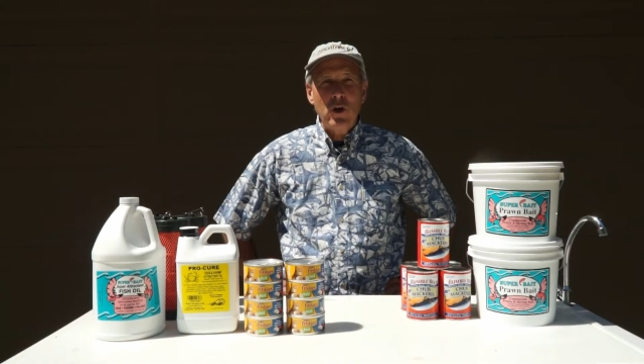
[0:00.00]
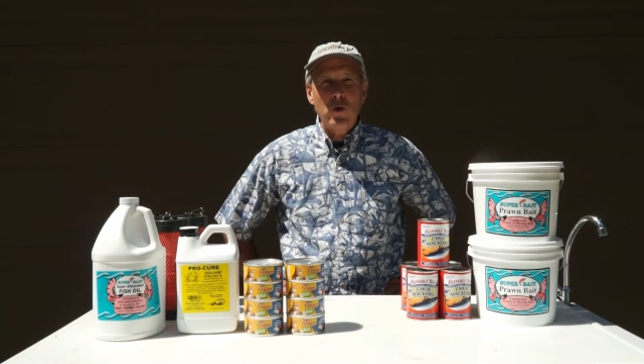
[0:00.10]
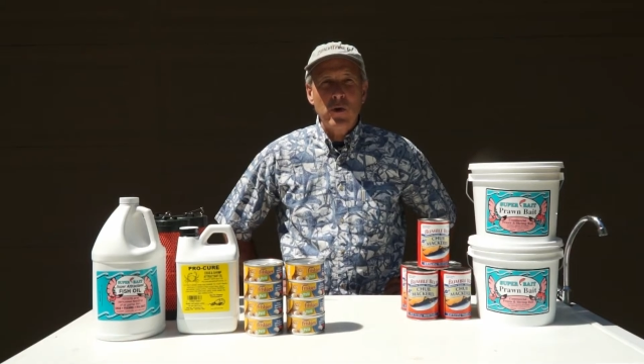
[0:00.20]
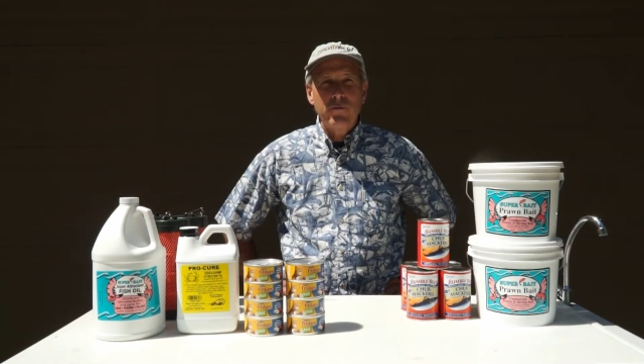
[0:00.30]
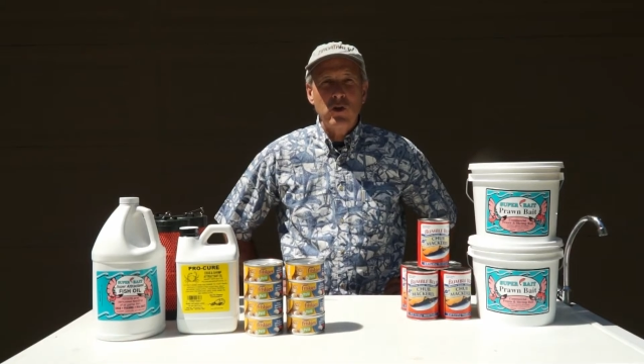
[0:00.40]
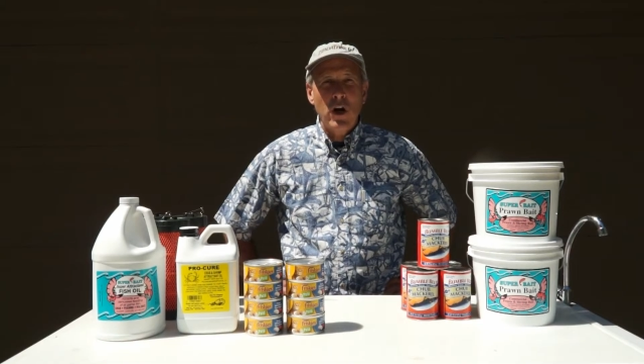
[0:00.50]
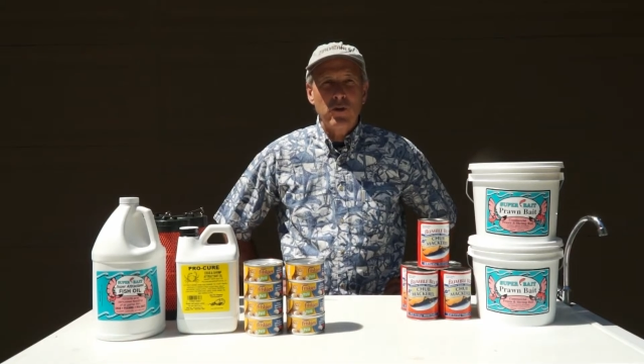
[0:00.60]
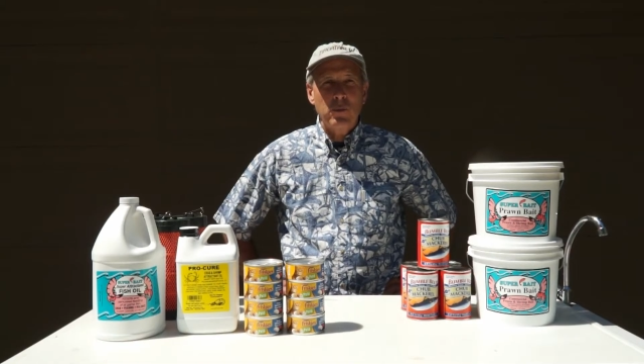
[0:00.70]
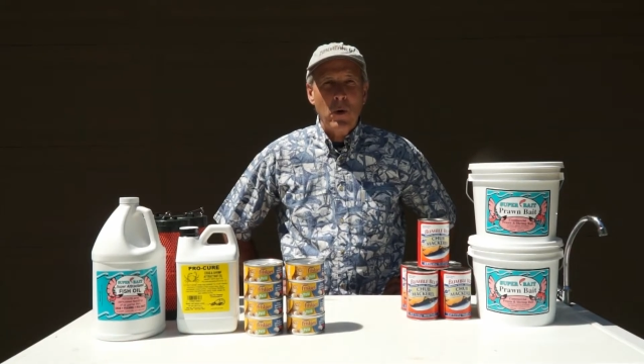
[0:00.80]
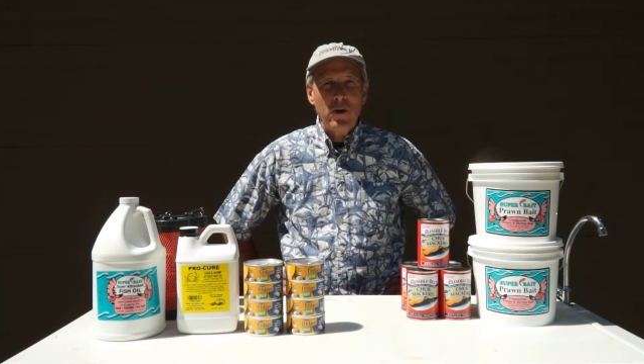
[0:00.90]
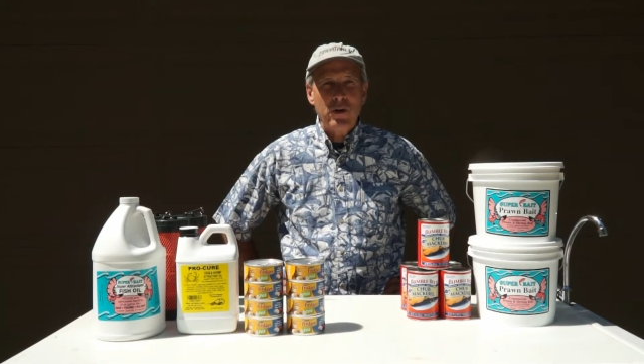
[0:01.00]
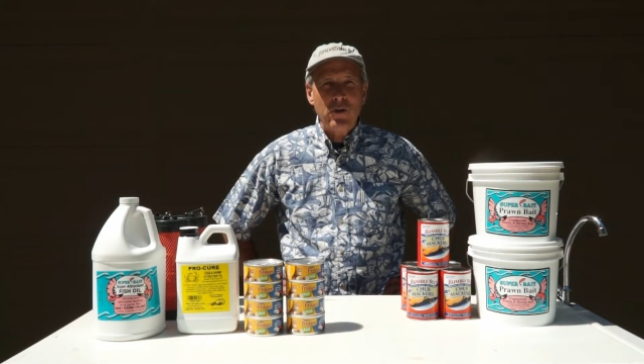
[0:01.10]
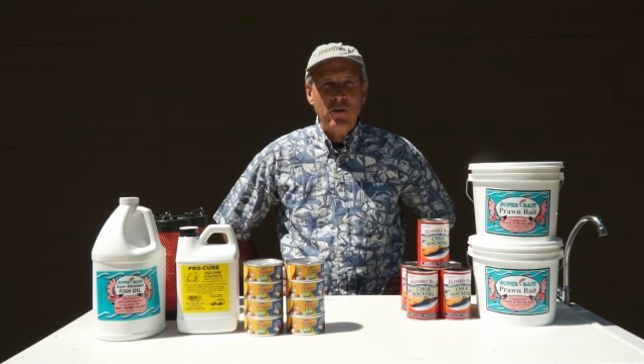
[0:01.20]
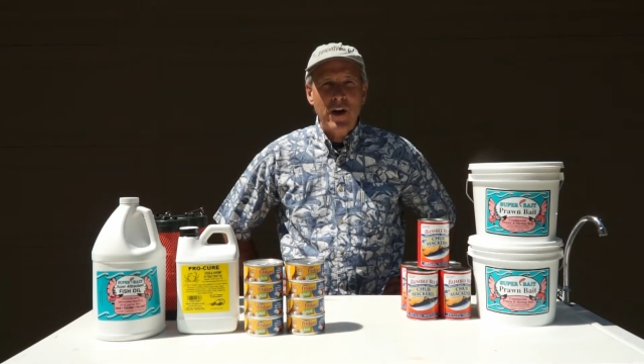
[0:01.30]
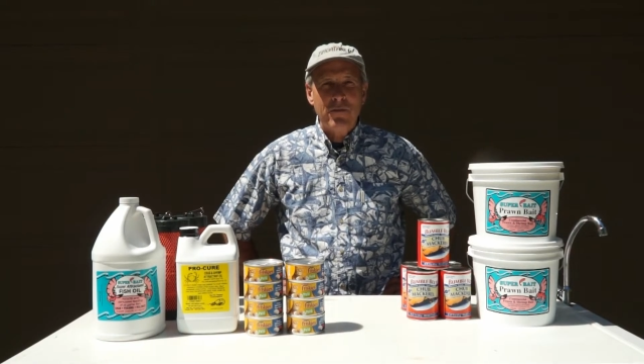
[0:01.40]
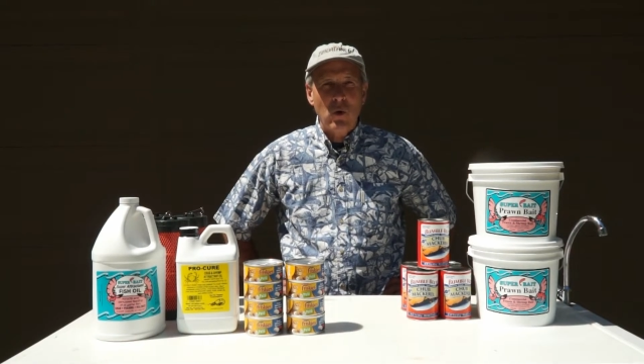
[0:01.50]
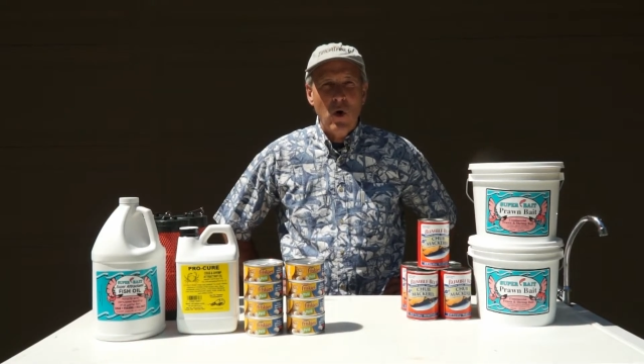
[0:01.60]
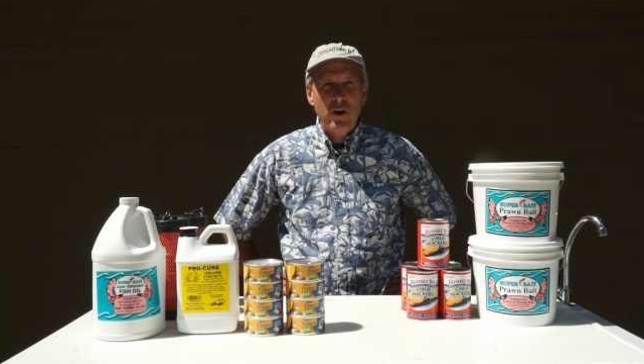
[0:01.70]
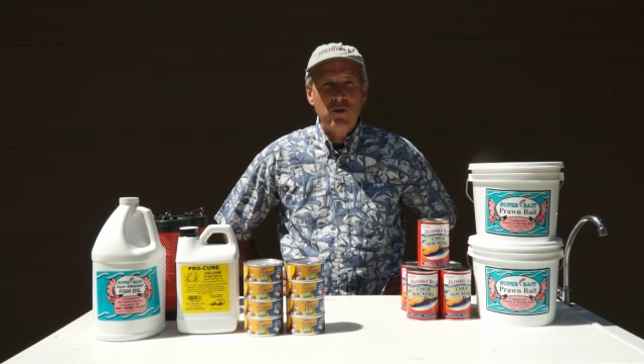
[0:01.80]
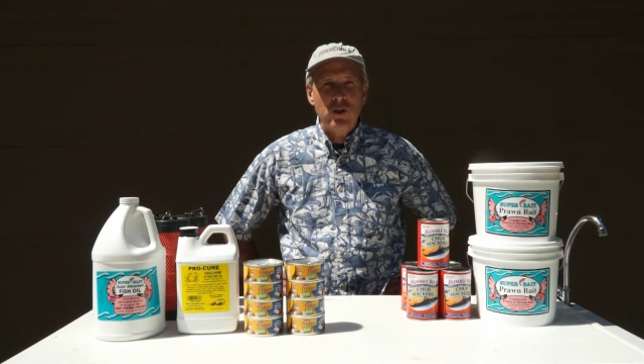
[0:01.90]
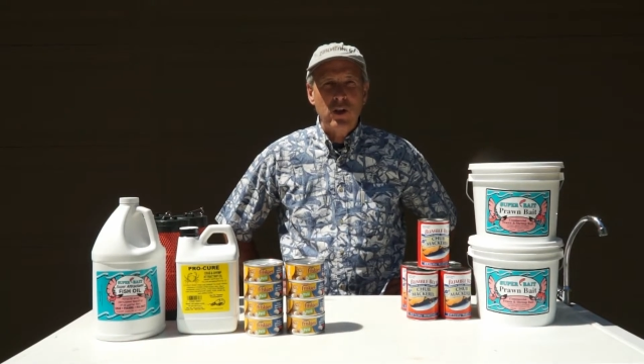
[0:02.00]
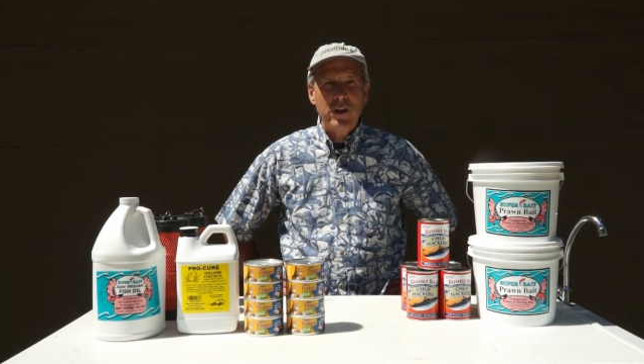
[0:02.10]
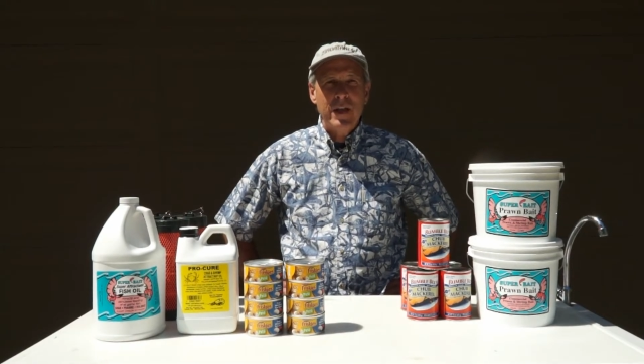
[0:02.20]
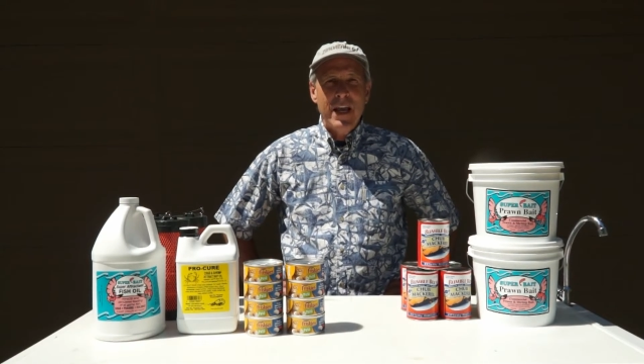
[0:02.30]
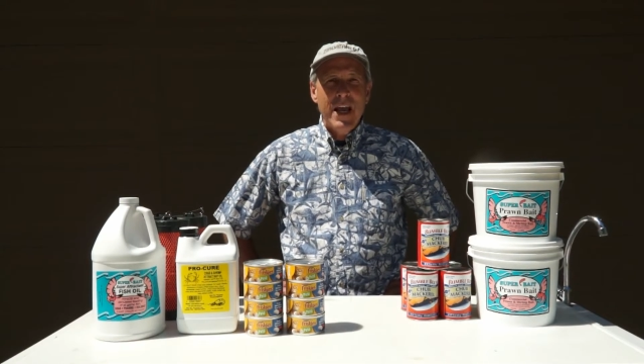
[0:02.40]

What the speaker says: the owner of John's Sporting Goods in Everett, Washington,